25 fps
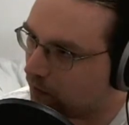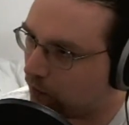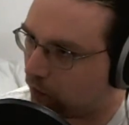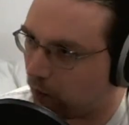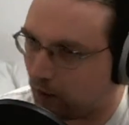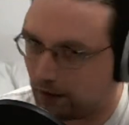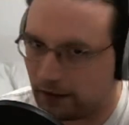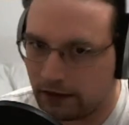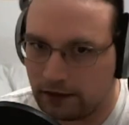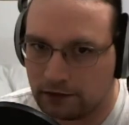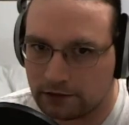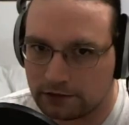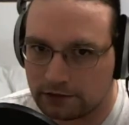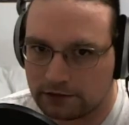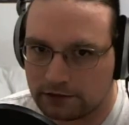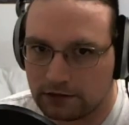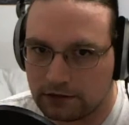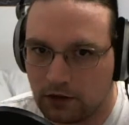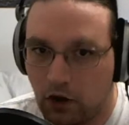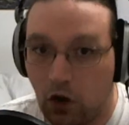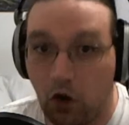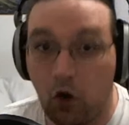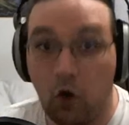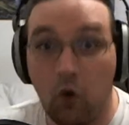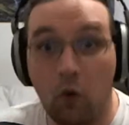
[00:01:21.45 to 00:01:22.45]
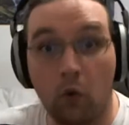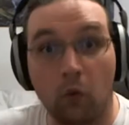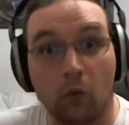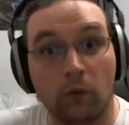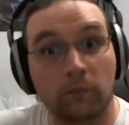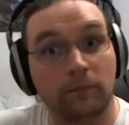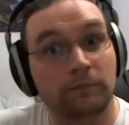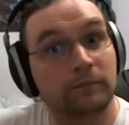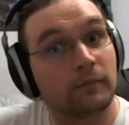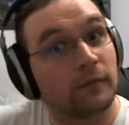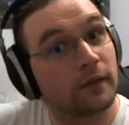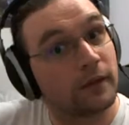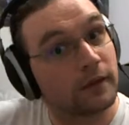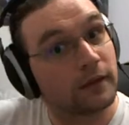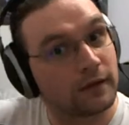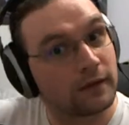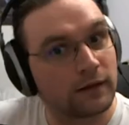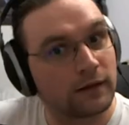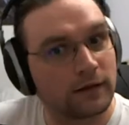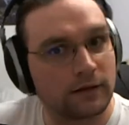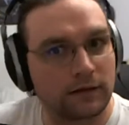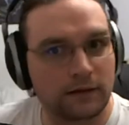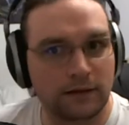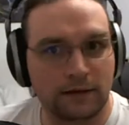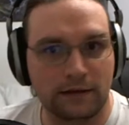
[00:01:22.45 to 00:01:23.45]
What else? Oh!
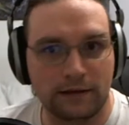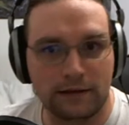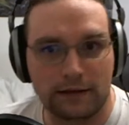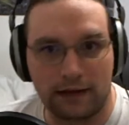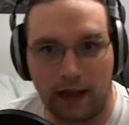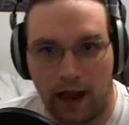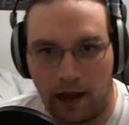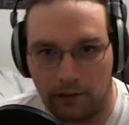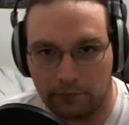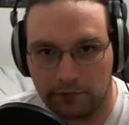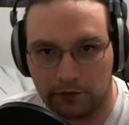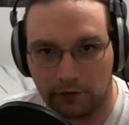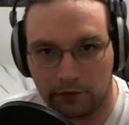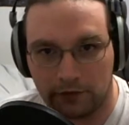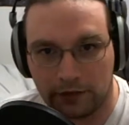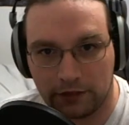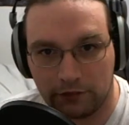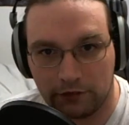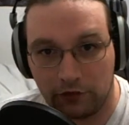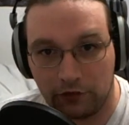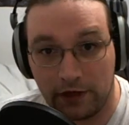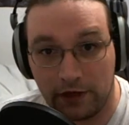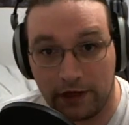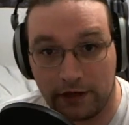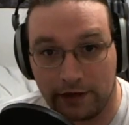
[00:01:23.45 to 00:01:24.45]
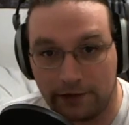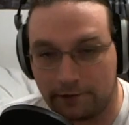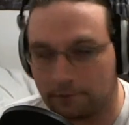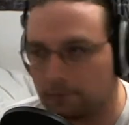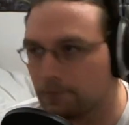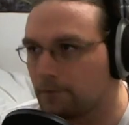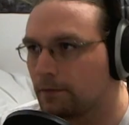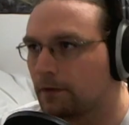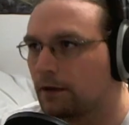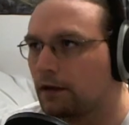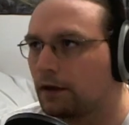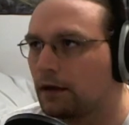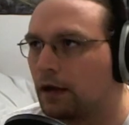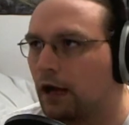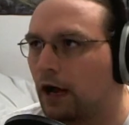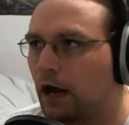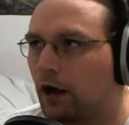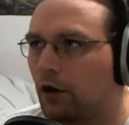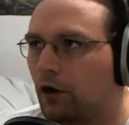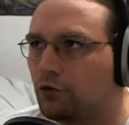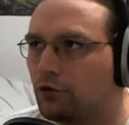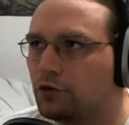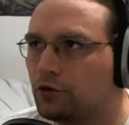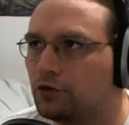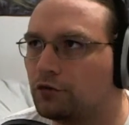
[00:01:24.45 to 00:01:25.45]
Diablo 3.
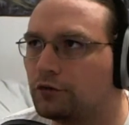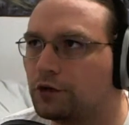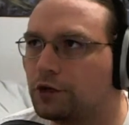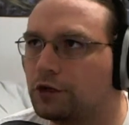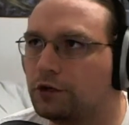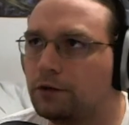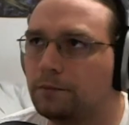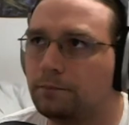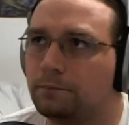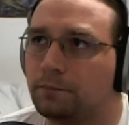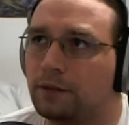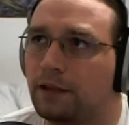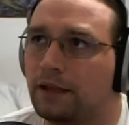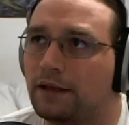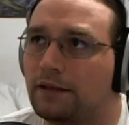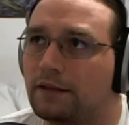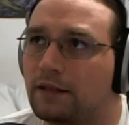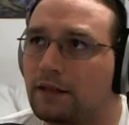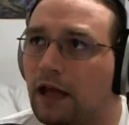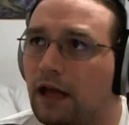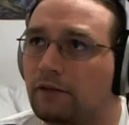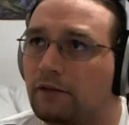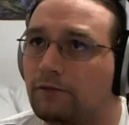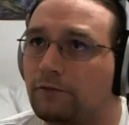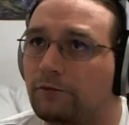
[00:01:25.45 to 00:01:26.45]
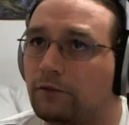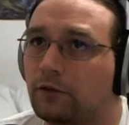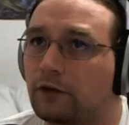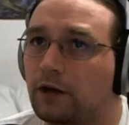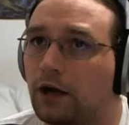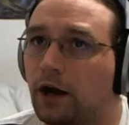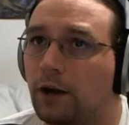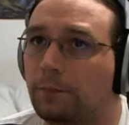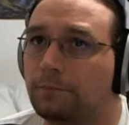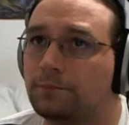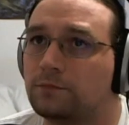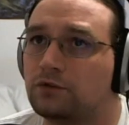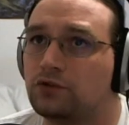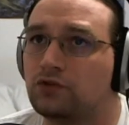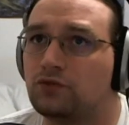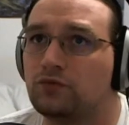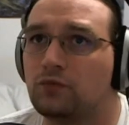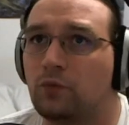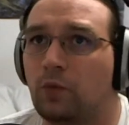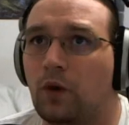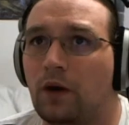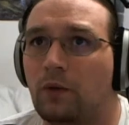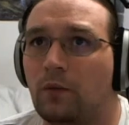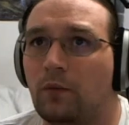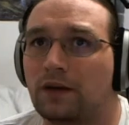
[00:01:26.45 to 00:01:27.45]
How you couldn't play that for up to,
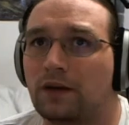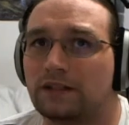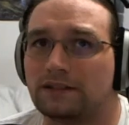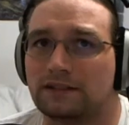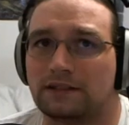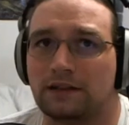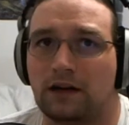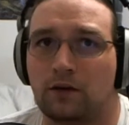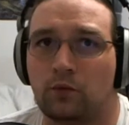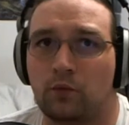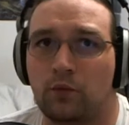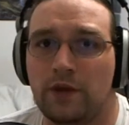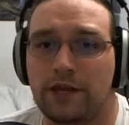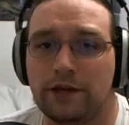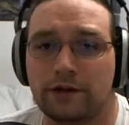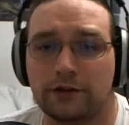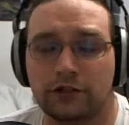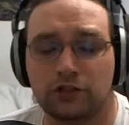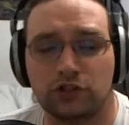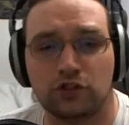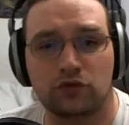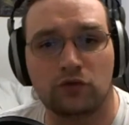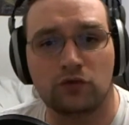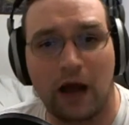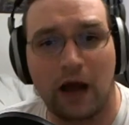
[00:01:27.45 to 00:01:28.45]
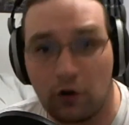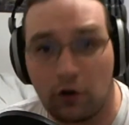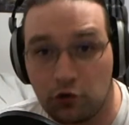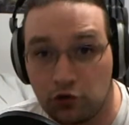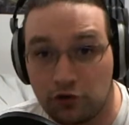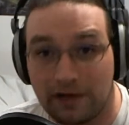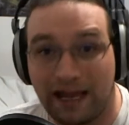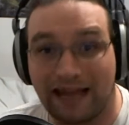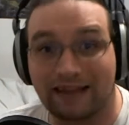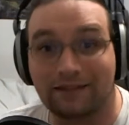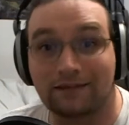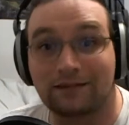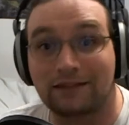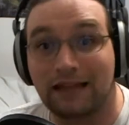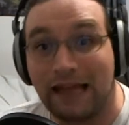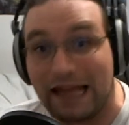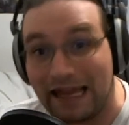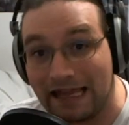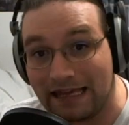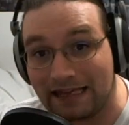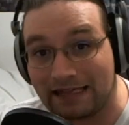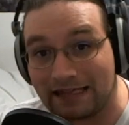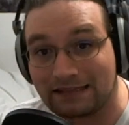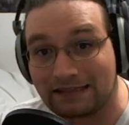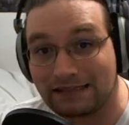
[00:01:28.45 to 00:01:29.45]
what was it, a week or two? How you had
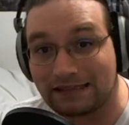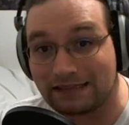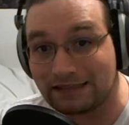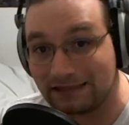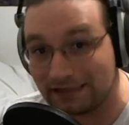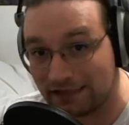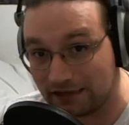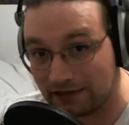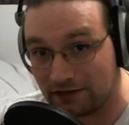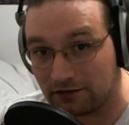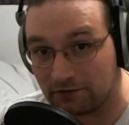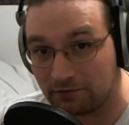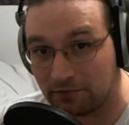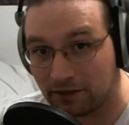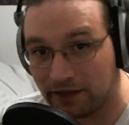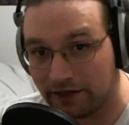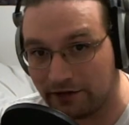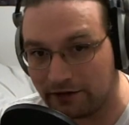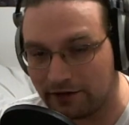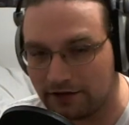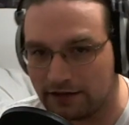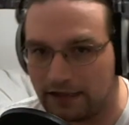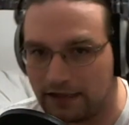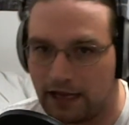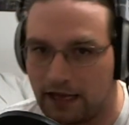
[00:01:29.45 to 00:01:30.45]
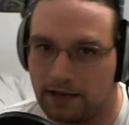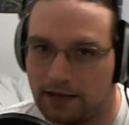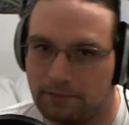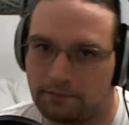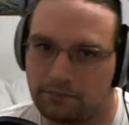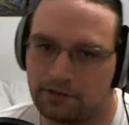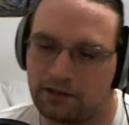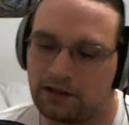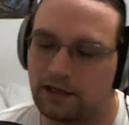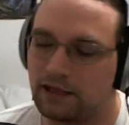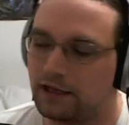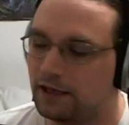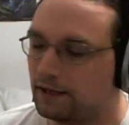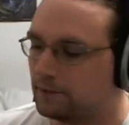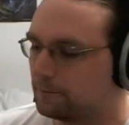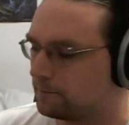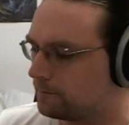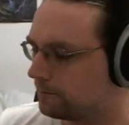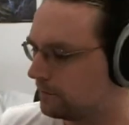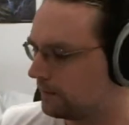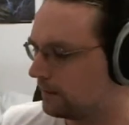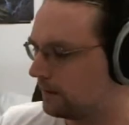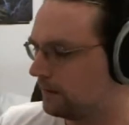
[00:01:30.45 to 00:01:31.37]
lag in single-player gameplay.